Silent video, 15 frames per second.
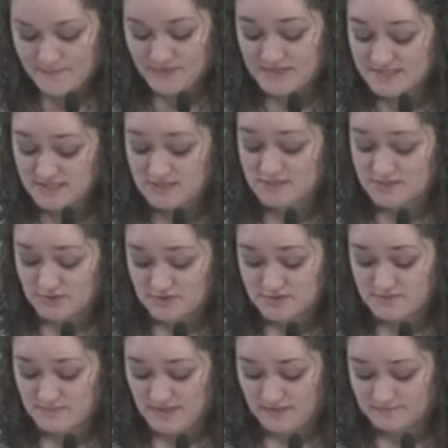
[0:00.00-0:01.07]
This
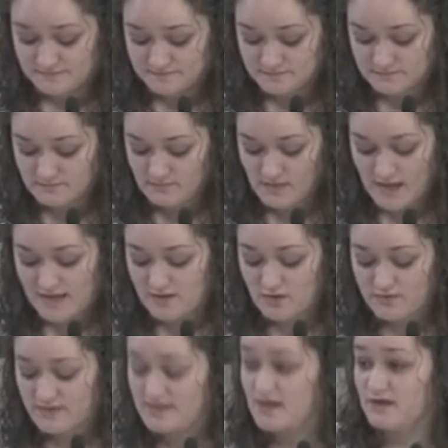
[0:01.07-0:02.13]
concerns me. I
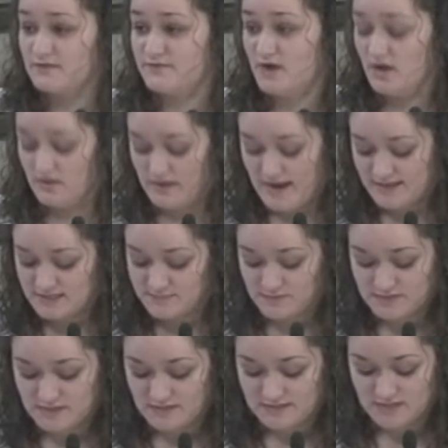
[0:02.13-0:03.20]
know that none of y'all are
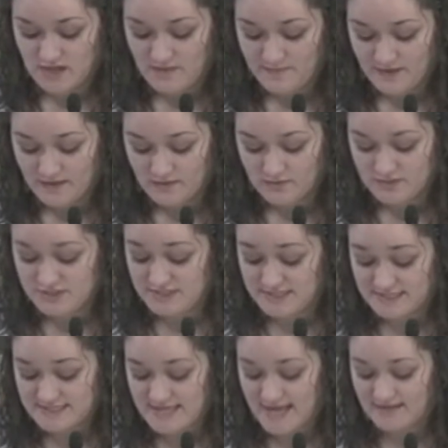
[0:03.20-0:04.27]
experts on the topic, which is
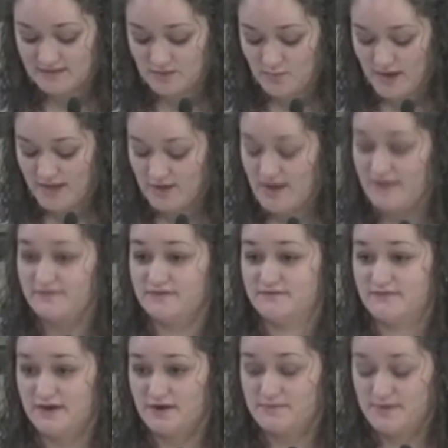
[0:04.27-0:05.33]
exactly why you have an
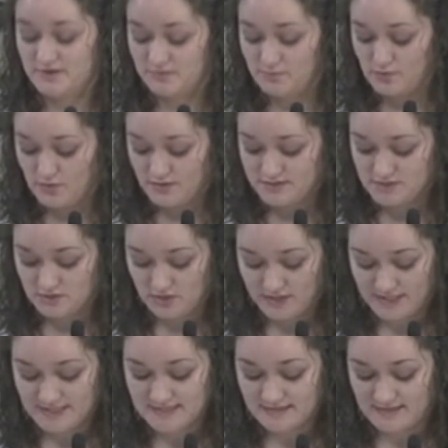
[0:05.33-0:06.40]
environmental board to
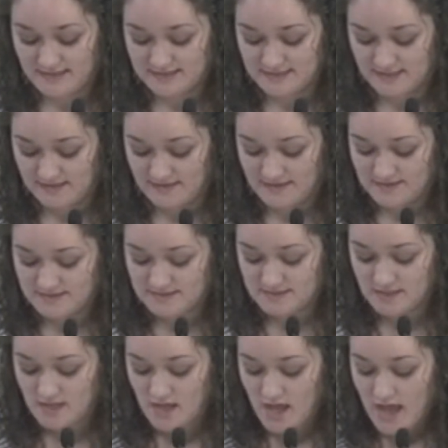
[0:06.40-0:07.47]
look into things like this.
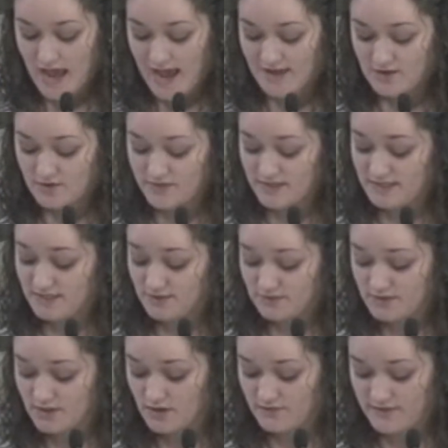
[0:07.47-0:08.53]
I know that a
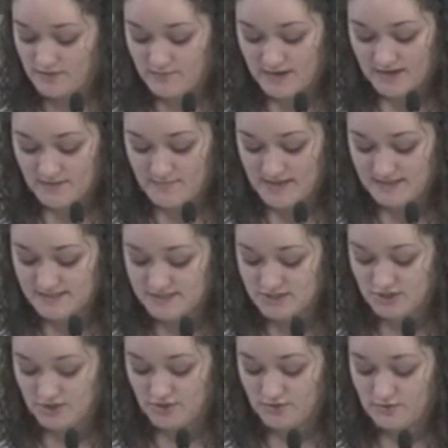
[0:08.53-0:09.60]
year ago they recommended
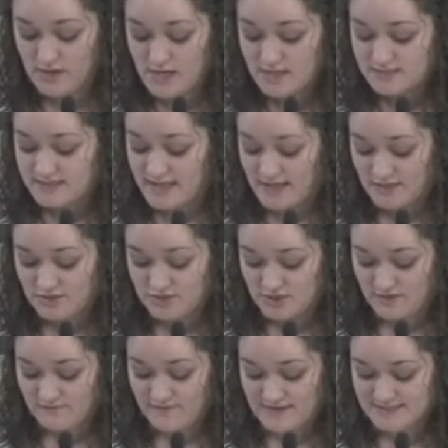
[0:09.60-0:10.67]
to you that you
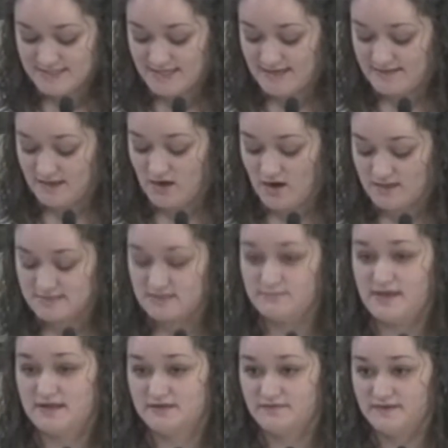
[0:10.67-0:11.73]
should investigate the costs and
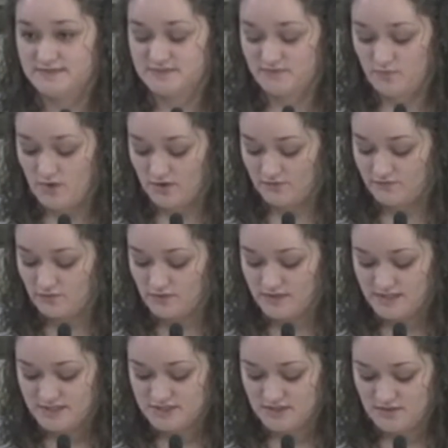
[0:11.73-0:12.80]
benefits of water
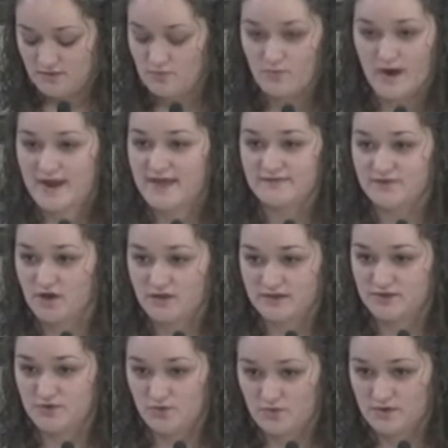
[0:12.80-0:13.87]
fluoridation. Why have y'all
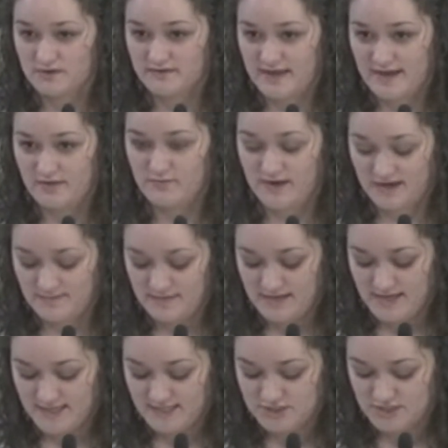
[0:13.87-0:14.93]
ignored that
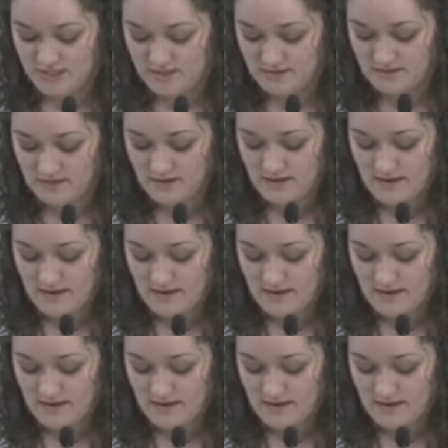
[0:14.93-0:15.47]
recommendation?